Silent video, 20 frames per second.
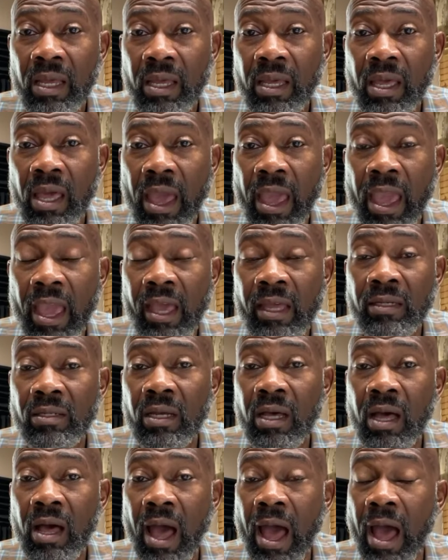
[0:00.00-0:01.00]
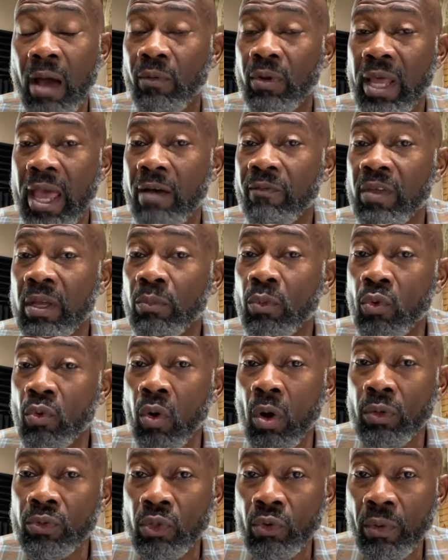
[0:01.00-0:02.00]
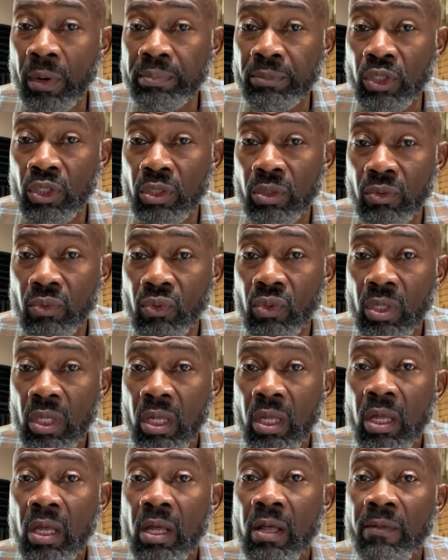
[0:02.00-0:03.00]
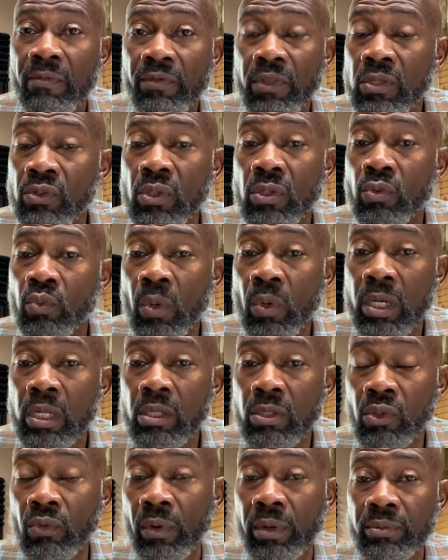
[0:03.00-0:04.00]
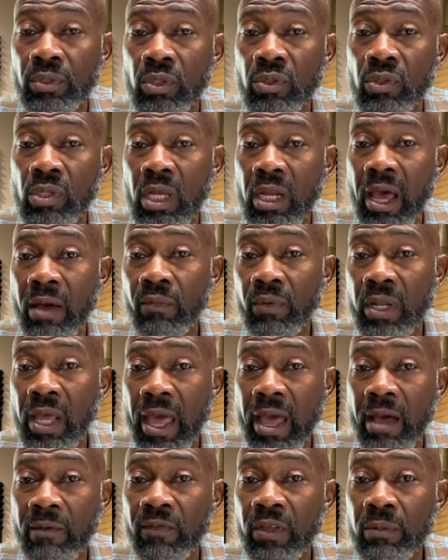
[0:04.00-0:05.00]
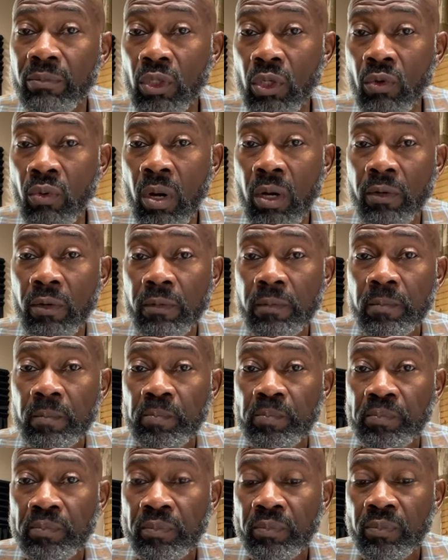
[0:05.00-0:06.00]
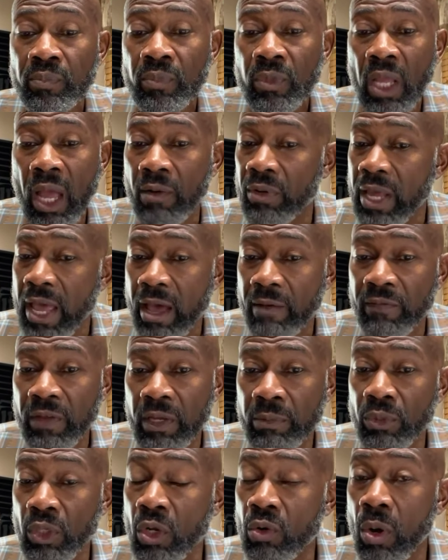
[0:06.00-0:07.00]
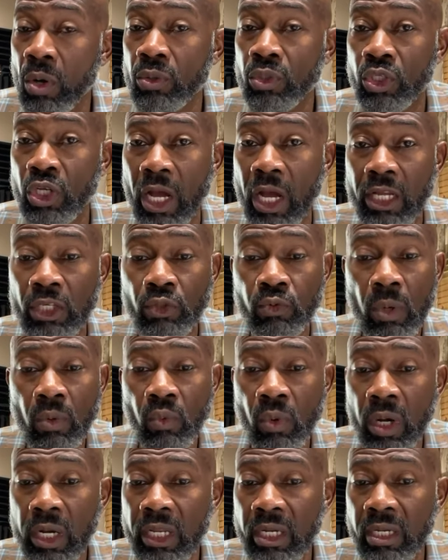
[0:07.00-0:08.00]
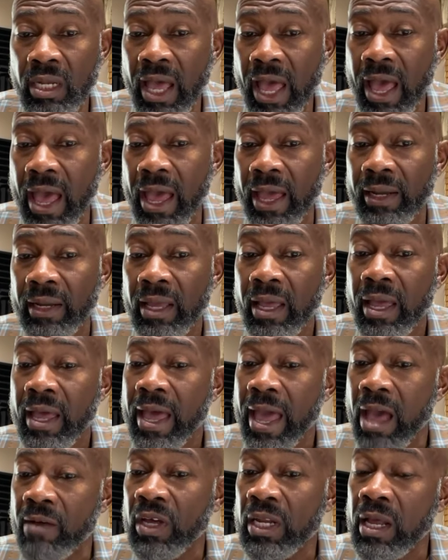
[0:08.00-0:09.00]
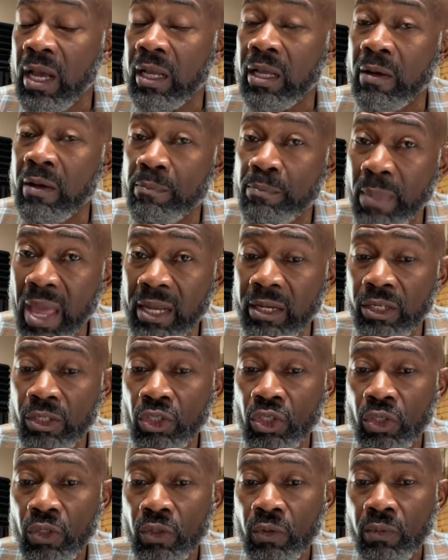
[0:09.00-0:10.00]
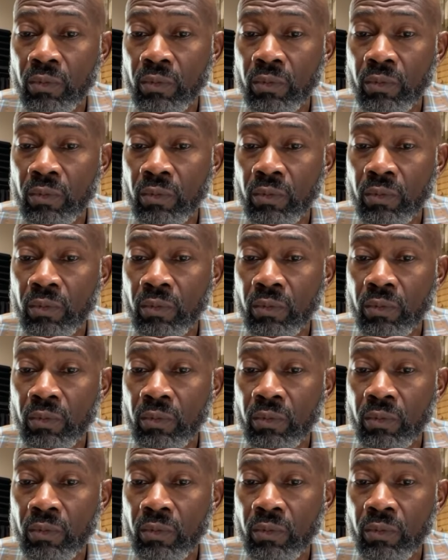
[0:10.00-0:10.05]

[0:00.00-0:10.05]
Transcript: And I would have him quote scriptures. This is one of the scriptures that I would have him to quote. I would have him to quote Joshua 1:9. Have I not commanded you?